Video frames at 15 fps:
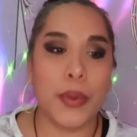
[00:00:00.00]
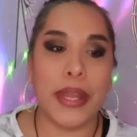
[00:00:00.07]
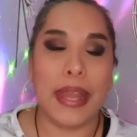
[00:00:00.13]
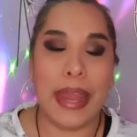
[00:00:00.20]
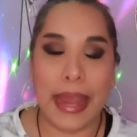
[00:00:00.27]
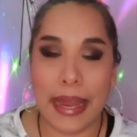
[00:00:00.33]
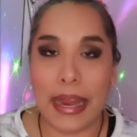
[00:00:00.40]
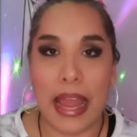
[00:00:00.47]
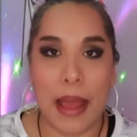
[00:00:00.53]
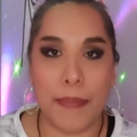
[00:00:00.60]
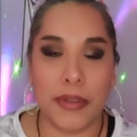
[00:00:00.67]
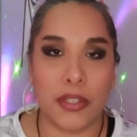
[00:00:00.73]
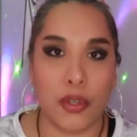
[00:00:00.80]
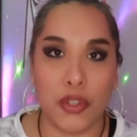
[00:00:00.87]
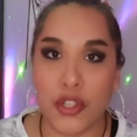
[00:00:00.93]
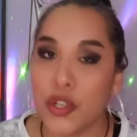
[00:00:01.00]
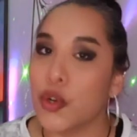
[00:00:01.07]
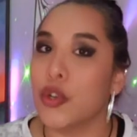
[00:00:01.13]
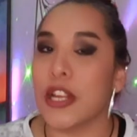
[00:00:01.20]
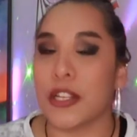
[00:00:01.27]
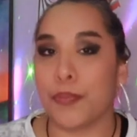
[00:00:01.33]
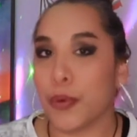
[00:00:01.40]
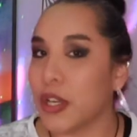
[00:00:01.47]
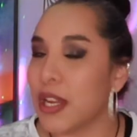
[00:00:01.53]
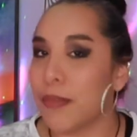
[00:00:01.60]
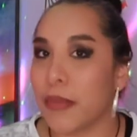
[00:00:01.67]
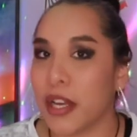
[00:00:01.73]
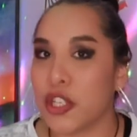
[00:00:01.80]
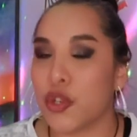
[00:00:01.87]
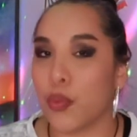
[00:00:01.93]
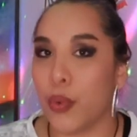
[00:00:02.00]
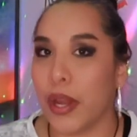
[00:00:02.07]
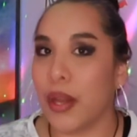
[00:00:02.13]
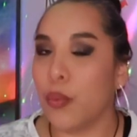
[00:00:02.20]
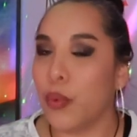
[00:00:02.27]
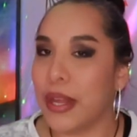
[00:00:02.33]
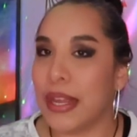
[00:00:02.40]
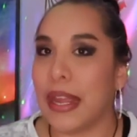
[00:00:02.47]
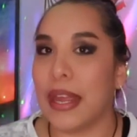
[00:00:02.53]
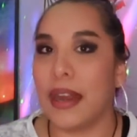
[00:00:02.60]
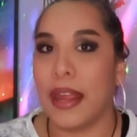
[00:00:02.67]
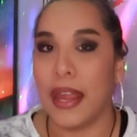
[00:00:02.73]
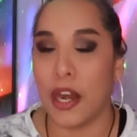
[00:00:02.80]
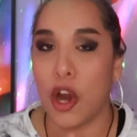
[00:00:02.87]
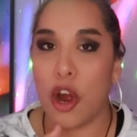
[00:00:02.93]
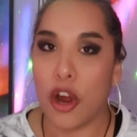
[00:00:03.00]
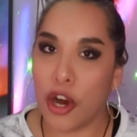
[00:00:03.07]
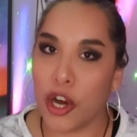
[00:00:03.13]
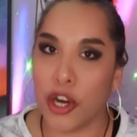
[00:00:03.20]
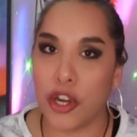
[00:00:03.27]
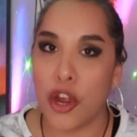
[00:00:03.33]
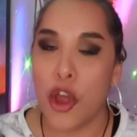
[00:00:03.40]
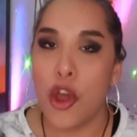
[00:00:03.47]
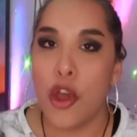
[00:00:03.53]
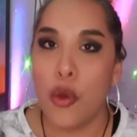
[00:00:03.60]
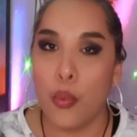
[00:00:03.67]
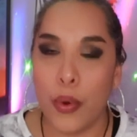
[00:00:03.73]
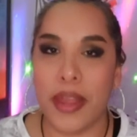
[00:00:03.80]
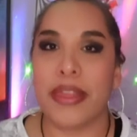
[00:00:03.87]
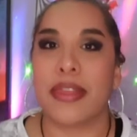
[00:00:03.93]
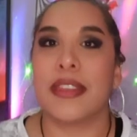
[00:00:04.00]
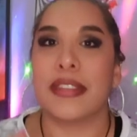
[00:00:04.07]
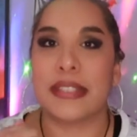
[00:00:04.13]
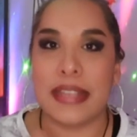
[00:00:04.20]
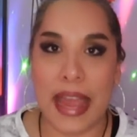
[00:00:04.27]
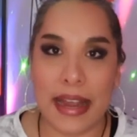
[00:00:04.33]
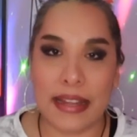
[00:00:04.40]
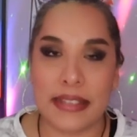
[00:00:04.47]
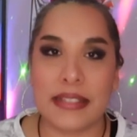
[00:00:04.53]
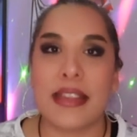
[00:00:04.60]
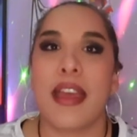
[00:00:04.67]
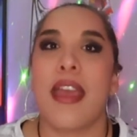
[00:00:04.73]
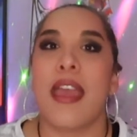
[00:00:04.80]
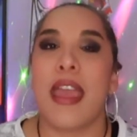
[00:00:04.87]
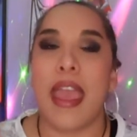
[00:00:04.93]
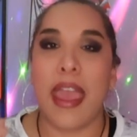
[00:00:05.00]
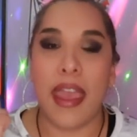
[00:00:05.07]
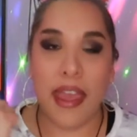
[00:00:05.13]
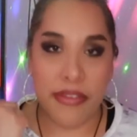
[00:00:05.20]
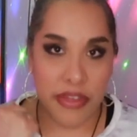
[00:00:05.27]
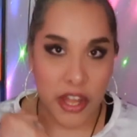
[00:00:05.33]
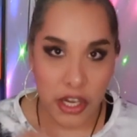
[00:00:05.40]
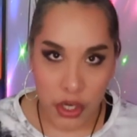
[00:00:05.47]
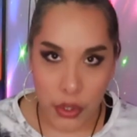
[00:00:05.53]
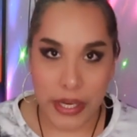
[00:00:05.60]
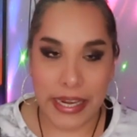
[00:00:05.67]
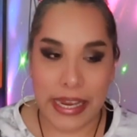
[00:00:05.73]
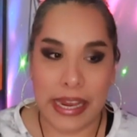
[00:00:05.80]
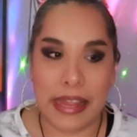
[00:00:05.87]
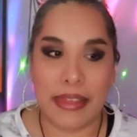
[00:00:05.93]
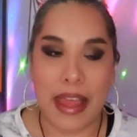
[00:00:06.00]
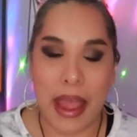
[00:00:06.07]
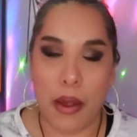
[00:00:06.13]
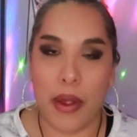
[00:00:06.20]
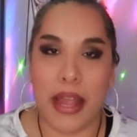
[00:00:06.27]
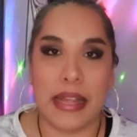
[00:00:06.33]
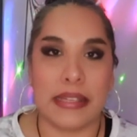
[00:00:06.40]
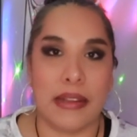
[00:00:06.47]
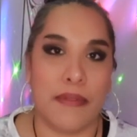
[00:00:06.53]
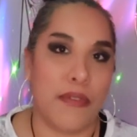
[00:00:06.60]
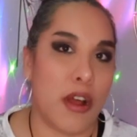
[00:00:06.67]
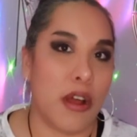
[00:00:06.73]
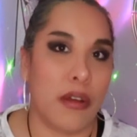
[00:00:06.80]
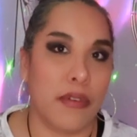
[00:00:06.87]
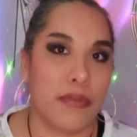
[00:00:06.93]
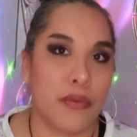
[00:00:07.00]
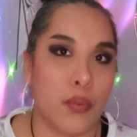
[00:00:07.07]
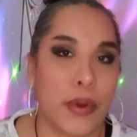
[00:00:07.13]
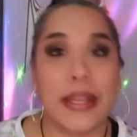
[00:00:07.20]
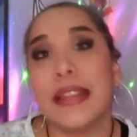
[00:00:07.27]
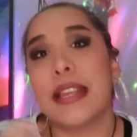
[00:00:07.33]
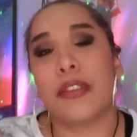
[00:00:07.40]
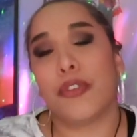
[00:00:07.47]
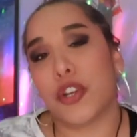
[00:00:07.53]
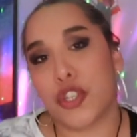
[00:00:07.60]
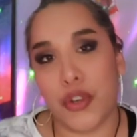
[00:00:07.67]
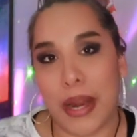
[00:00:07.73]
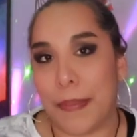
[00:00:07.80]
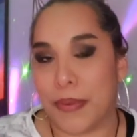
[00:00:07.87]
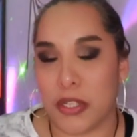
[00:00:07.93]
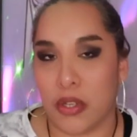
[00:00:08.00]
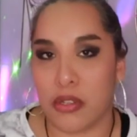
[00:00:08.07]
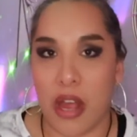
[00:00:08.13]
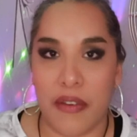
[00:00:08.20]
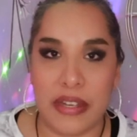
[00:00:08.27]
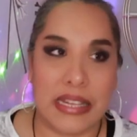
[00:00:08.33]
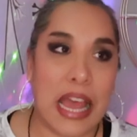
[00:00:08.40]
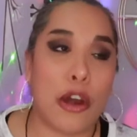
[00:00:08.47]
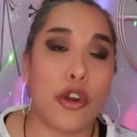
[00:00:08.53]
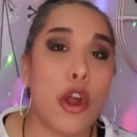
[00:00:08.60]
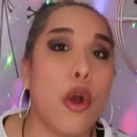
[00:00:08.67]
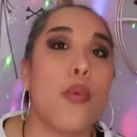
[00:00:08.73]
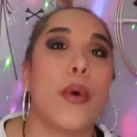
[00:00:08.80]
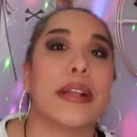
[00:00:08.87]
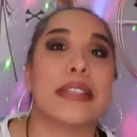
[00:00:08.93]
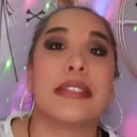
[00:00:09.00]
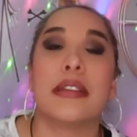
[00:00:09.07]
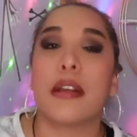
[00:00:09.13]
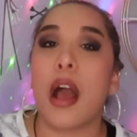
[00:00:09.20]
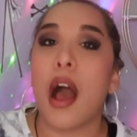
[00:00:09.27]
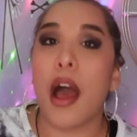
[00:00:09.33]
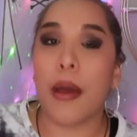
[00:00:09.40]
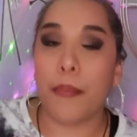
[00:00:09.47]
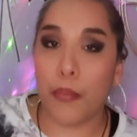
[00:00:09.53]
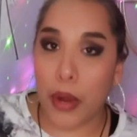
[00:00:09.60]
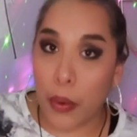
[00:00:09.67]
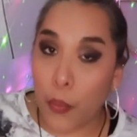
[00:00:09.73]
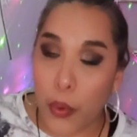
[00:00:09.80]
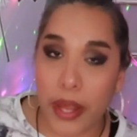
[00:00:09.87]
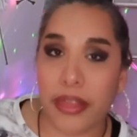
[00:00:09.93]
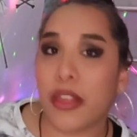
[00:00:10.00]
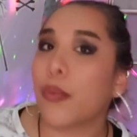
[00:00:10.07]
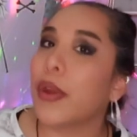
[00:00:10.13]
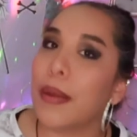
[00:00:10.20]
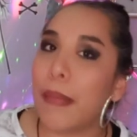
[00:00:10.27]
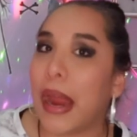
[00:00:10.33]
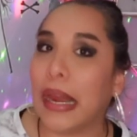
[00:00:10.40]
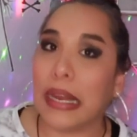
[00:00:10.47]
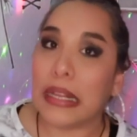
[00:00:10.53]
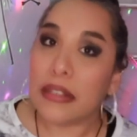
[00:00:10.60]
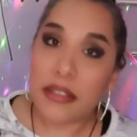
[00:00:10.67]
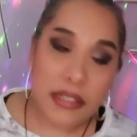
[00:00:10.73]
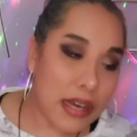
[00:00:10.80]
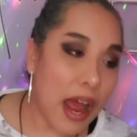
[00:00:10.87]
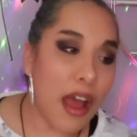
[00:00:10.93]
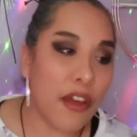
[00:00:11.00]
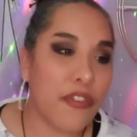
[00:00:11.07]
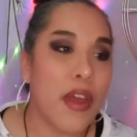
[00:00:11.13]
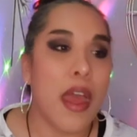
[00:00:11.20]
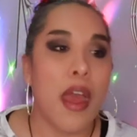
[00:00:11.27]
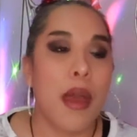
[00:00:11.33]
we hit episode 2, that's pretty much when we get hit hard with the sex and the nudity that is involved within these first three episodes. Obviously, I don't know what's to come with the remaining stuff,